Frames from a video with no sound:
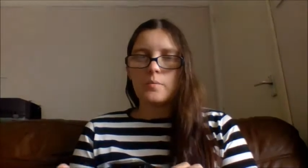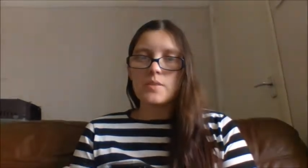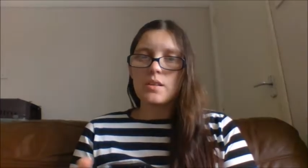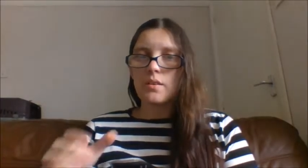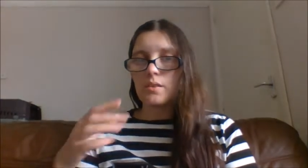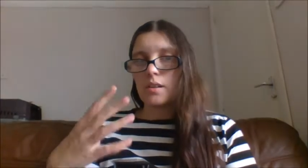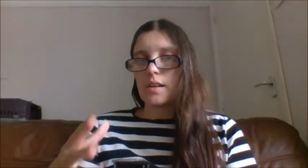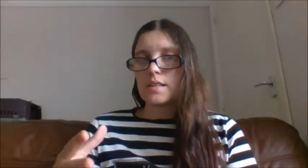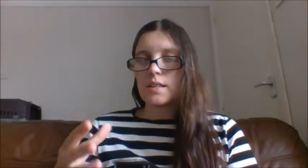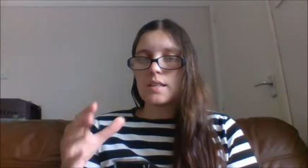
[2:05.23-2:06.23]
So the
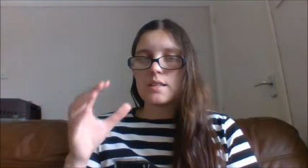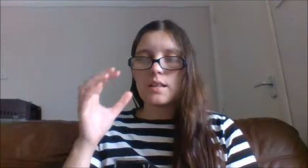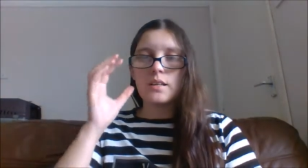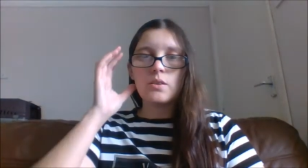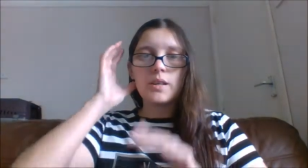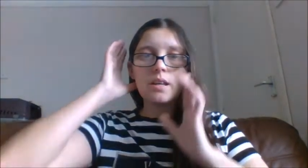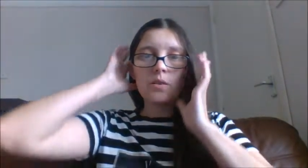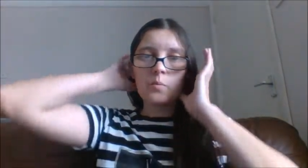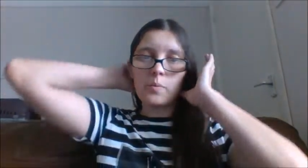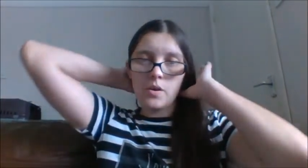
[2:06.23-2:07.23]
idea is that you get
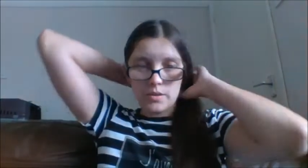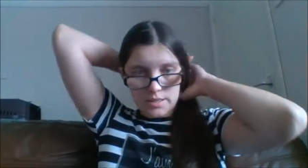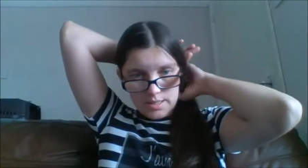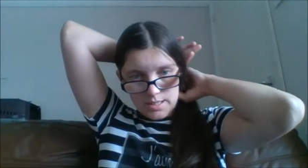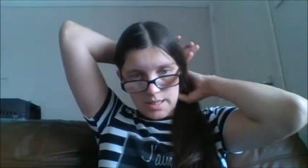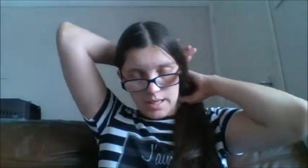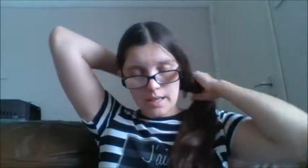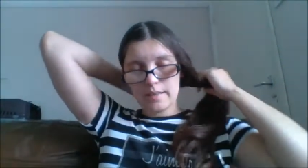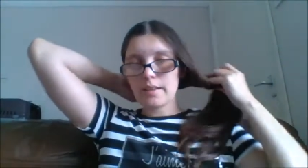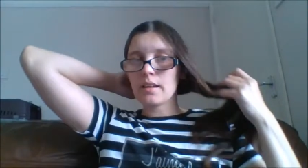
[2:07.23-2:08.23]
your box,
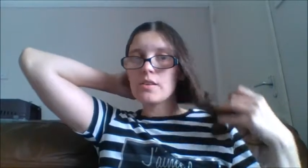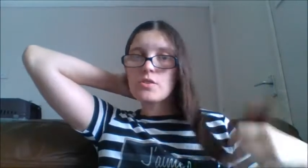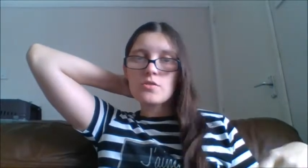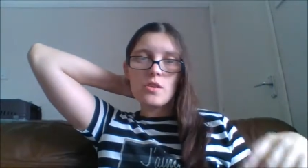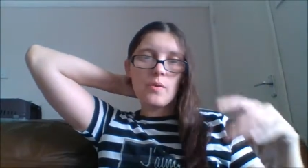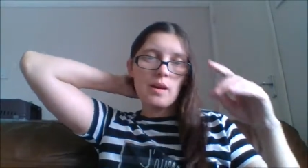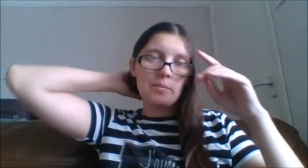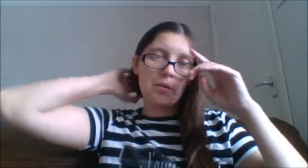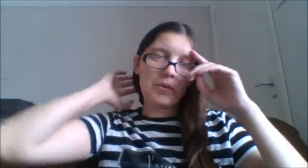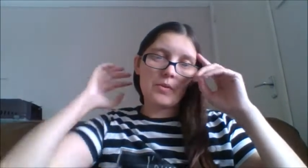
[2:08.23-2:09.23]
and then because you're so
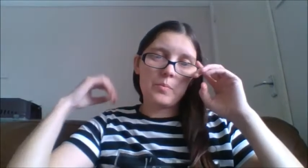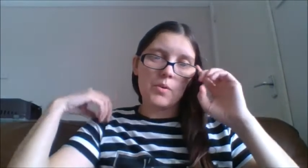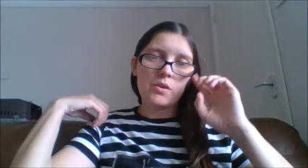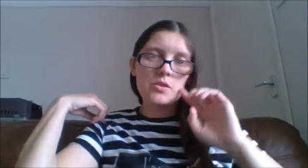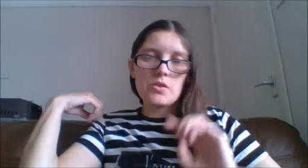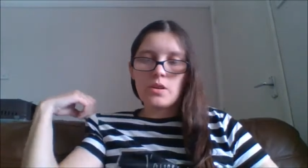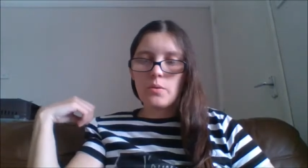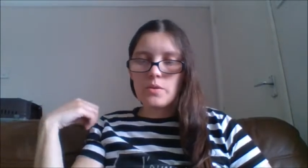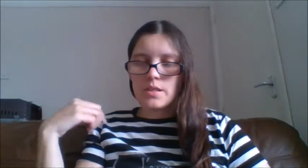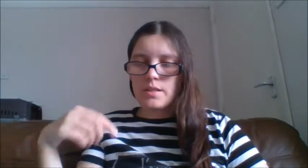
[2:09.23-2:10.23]
happy with your box, you go
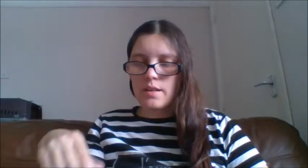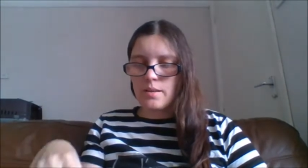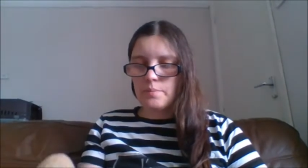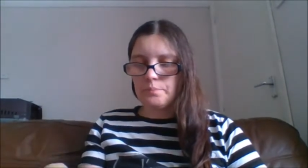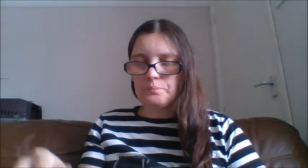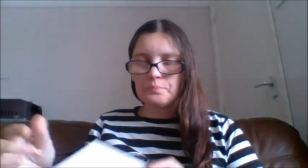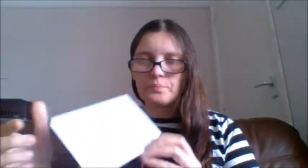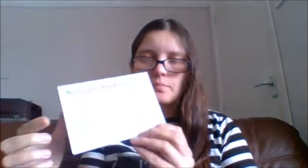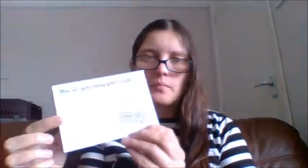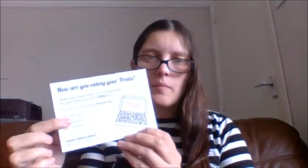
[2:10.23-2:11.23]
onto their
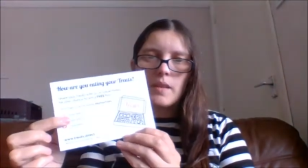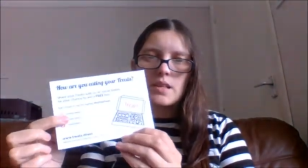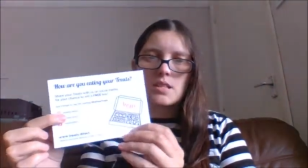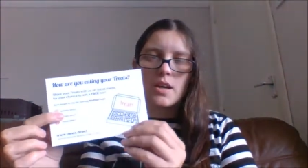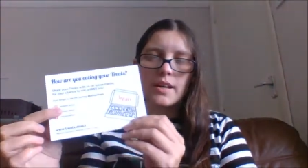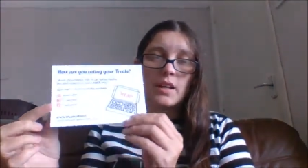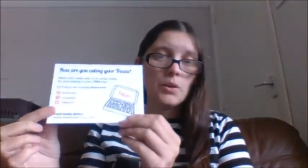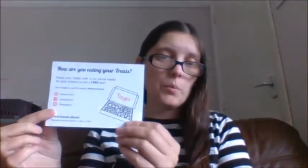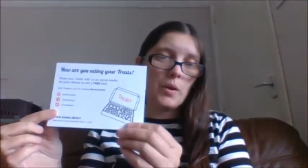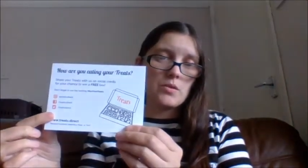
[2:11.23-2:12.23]
site and
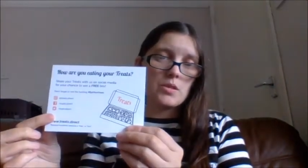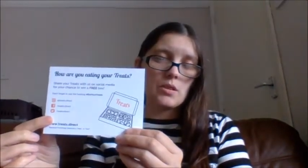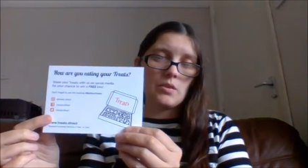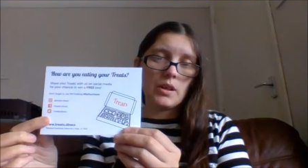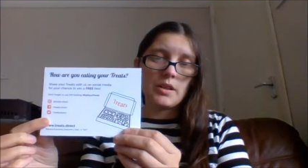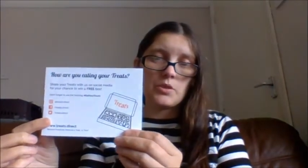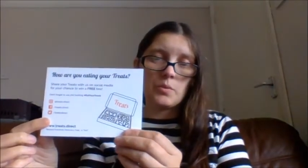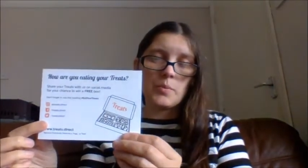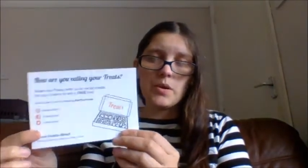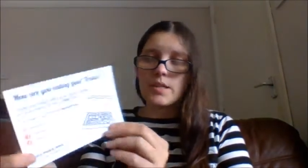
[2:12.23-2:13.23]
you post that you liked
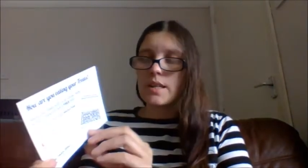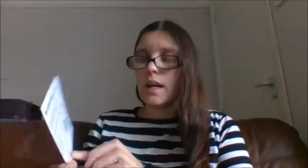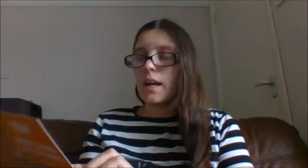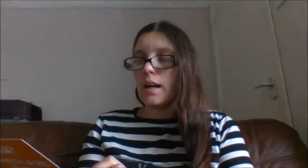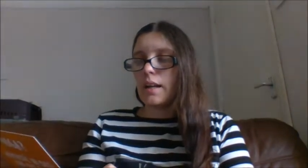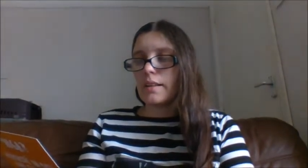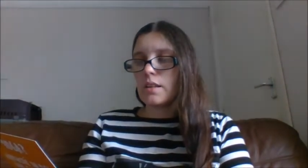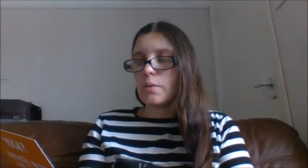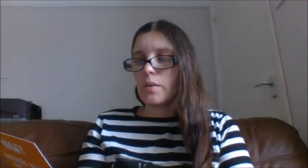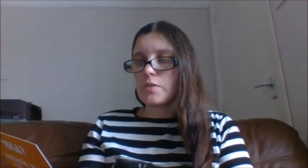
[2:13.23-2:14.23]
your box, and
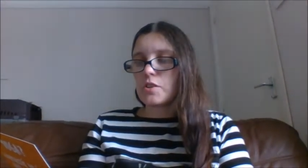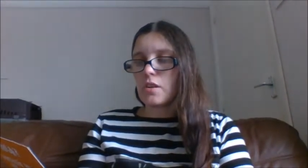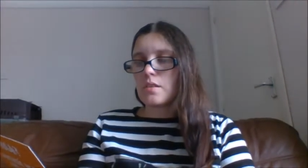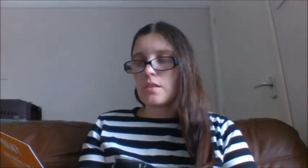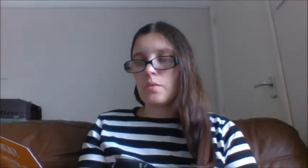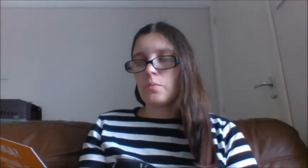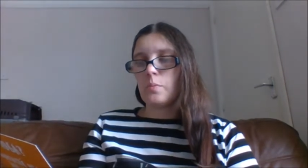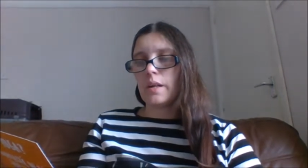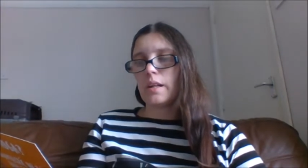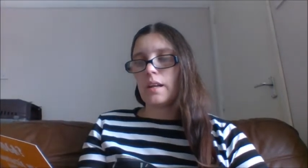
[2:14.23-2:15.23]
then you have a chance of
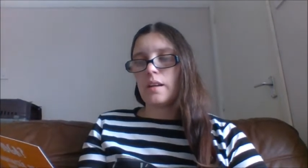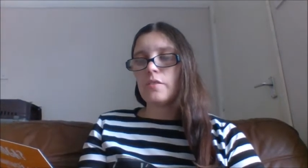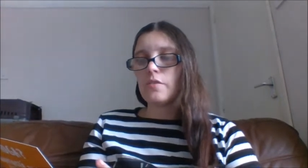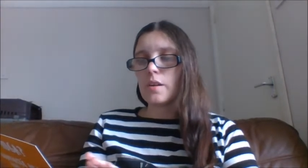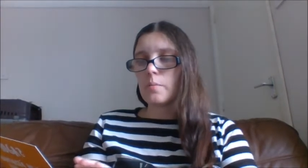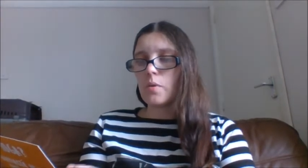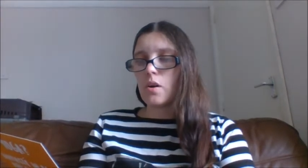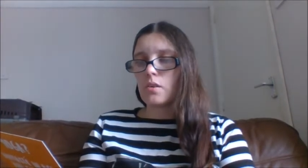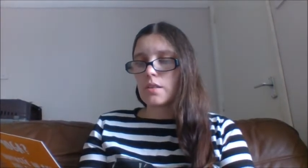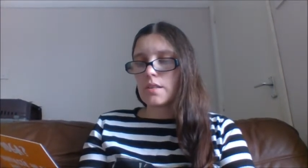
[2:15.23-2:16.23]
winning a free
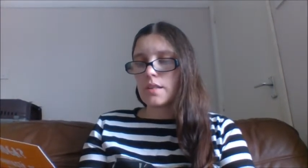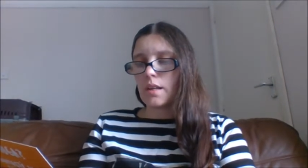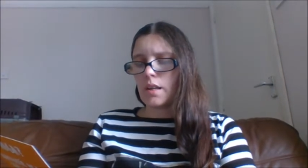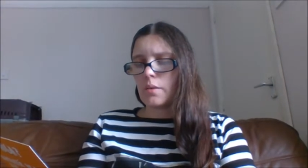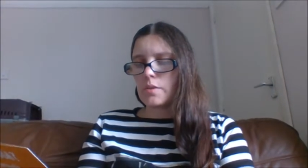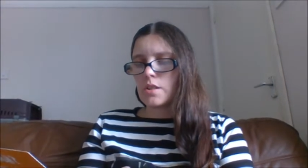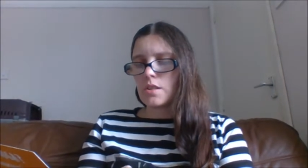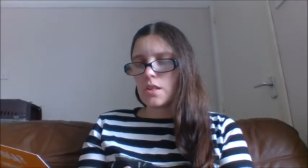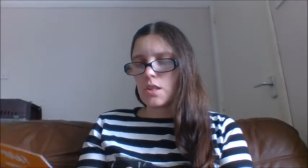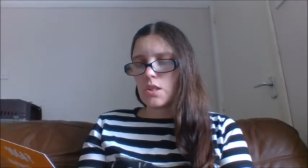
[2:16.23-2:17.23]
box, which
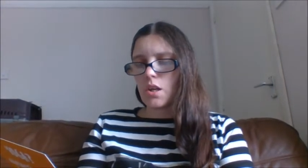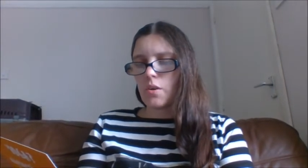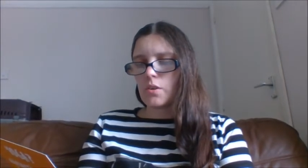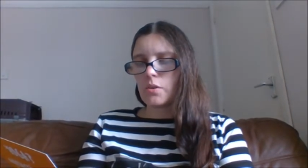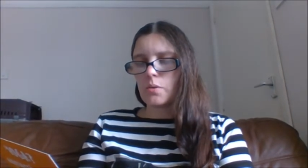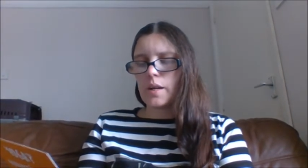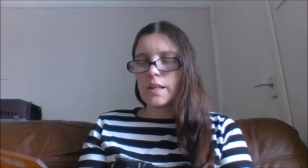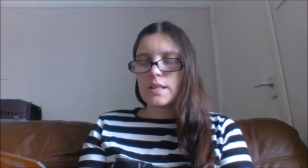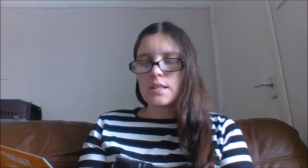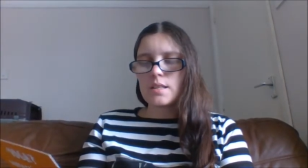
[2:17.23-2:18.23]
is so cool. And it's